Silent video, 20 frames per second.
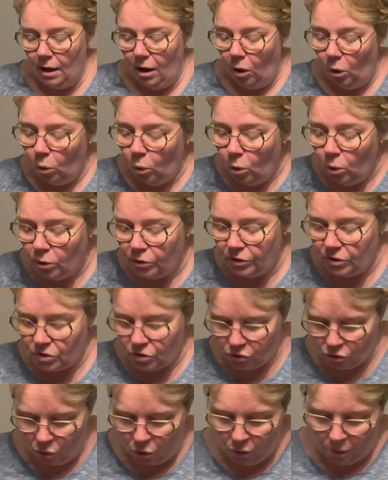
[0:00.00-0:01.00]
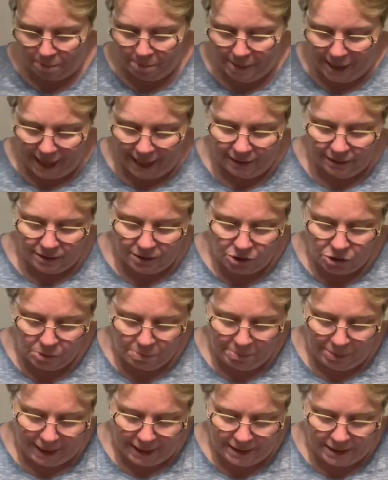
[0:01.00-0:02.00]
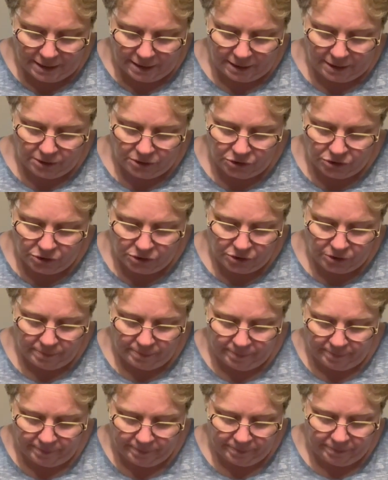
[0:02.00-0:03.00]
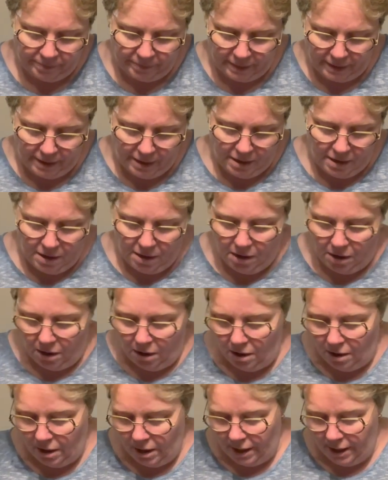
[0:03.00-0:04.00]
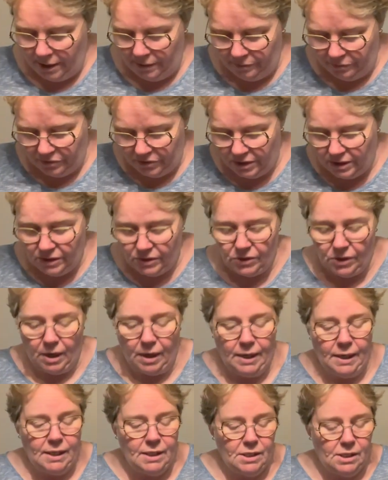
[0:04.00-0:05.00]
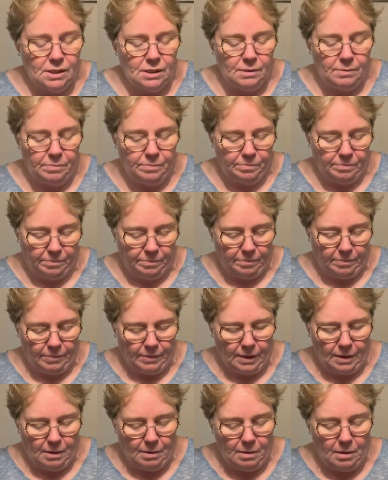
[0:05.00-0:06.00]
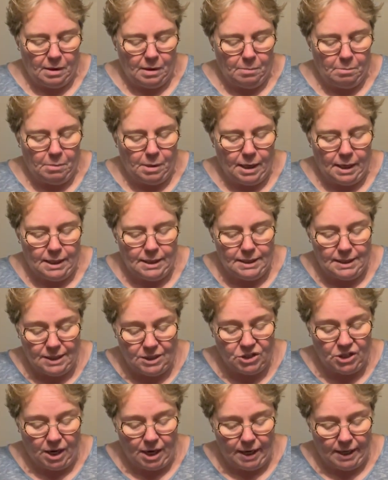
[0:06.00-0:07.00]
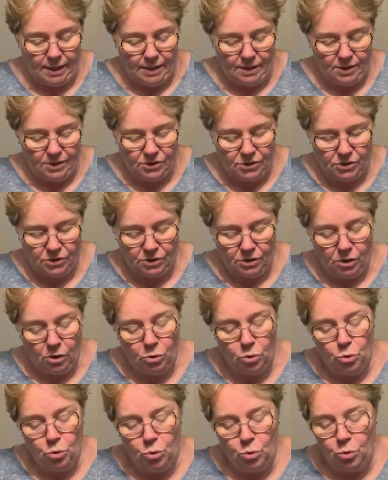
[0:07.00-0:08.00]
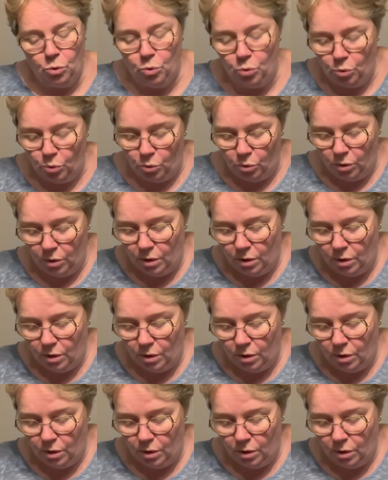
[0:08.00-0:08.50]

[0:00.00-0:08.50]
All the sock madness patterns are designed by designers who